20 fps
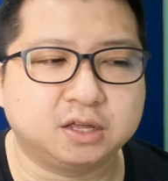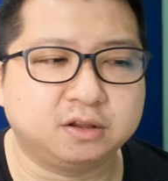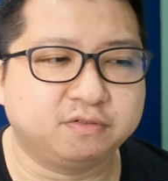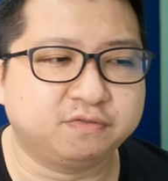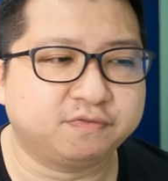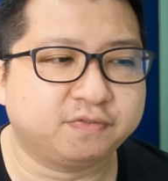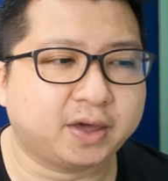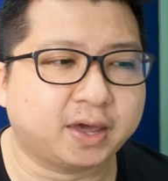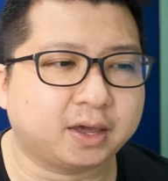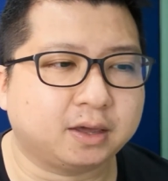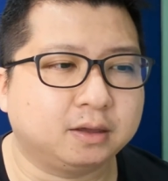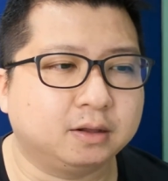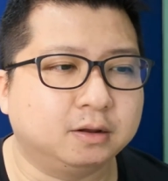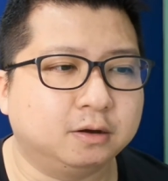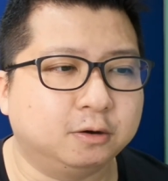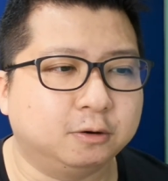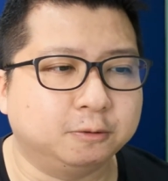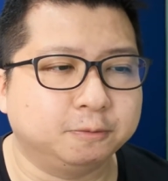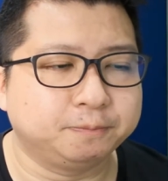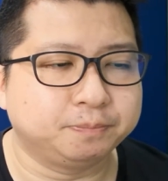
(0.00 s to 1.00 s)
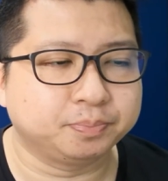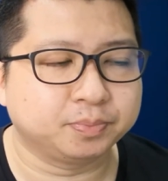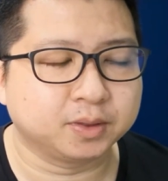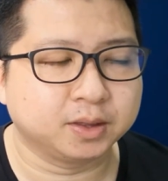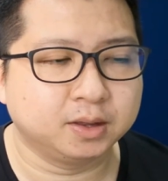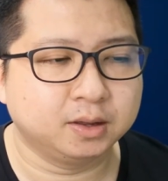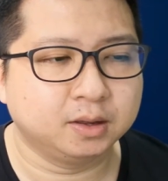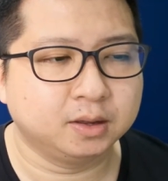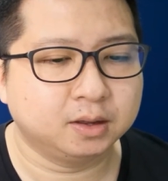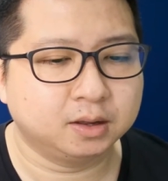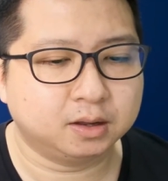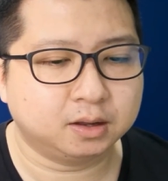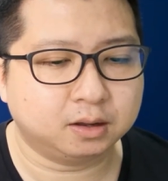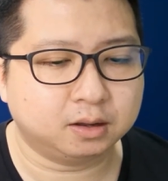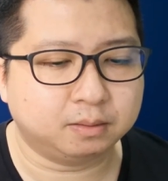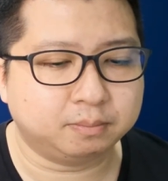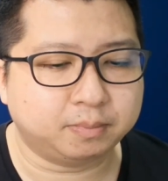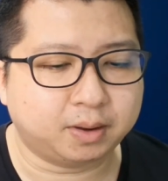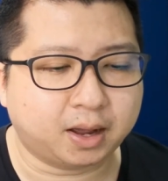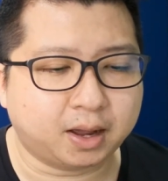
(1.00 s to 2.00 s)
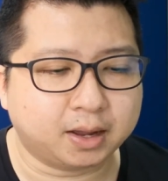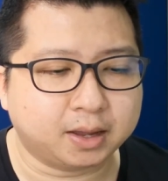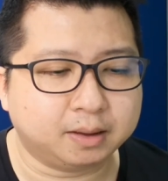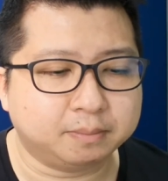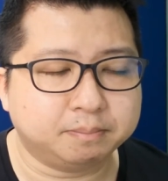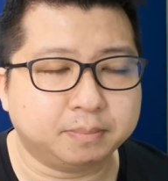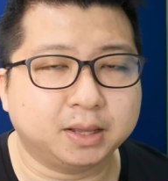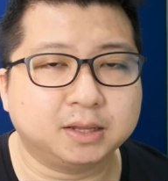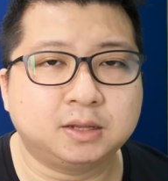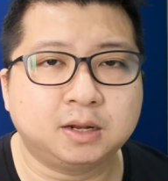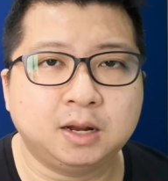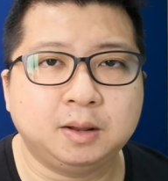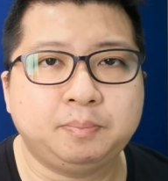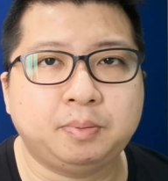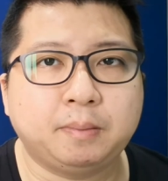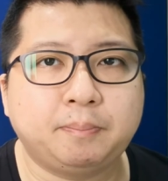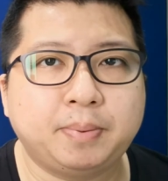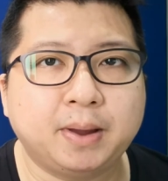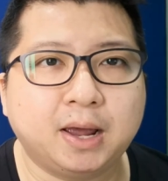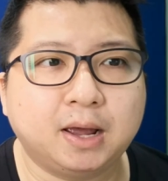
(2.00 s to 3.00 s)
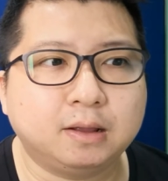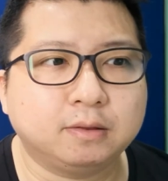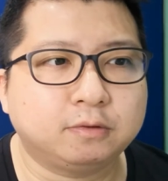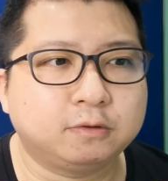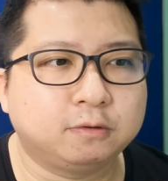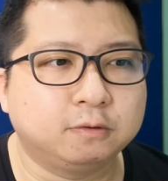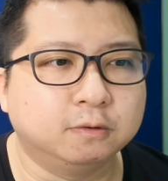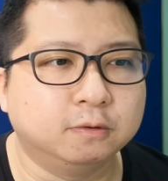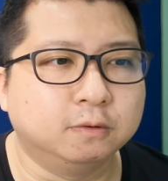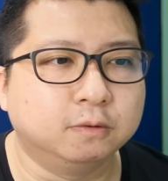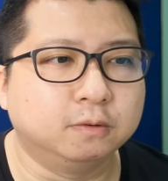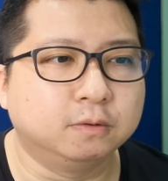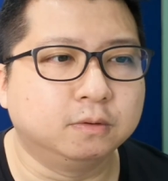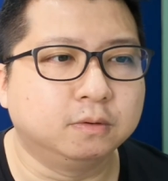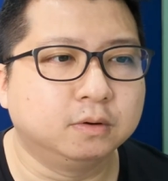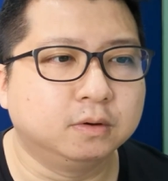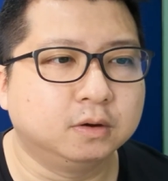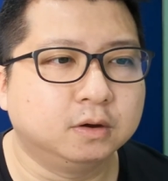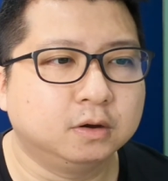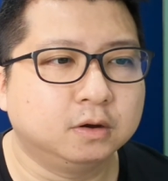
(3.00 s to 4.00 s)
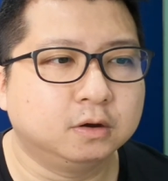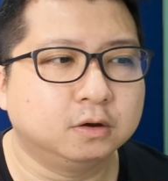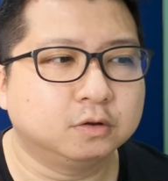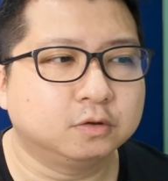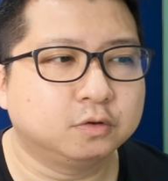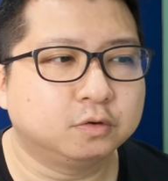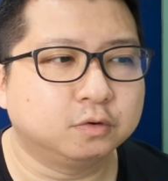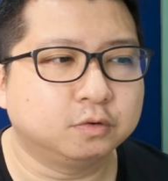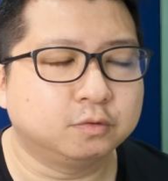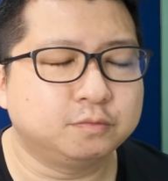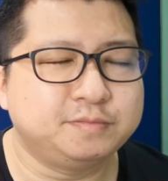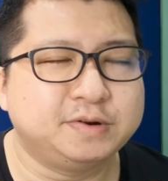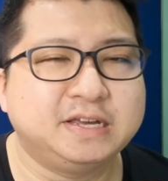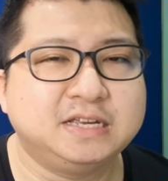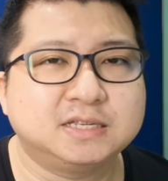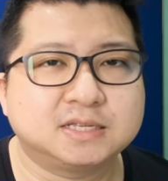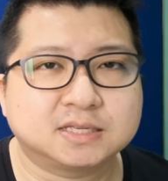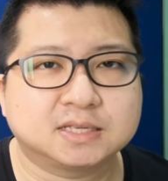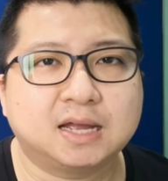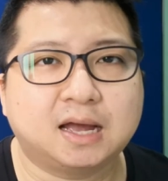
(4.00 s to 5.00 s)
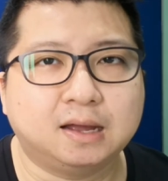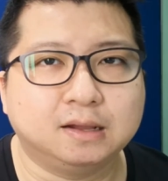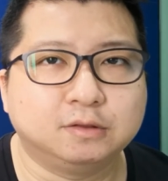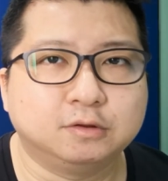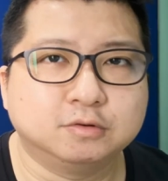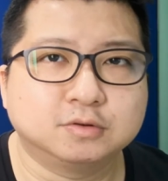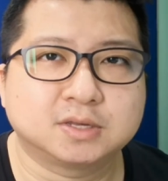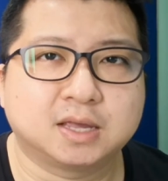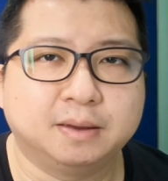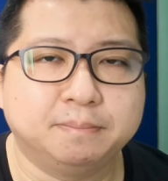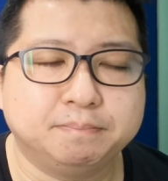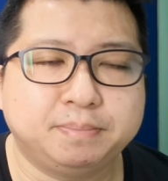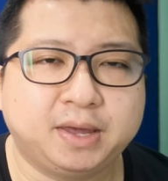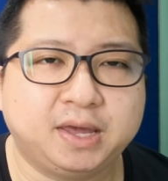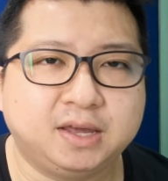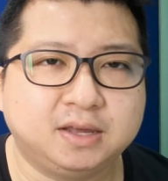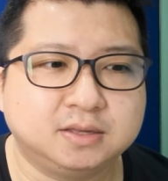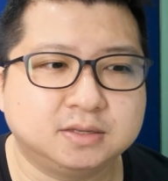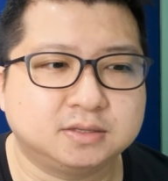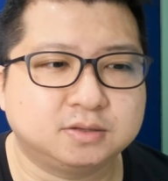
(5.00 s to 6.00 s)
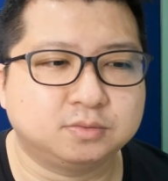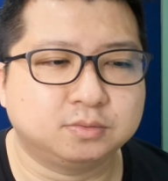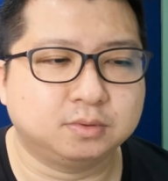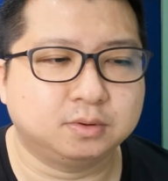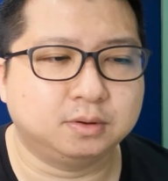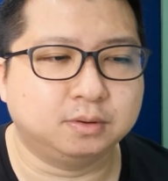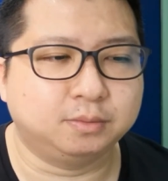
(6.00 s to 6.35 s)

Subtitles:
In fact, I am mentally prepared to restart those campaigns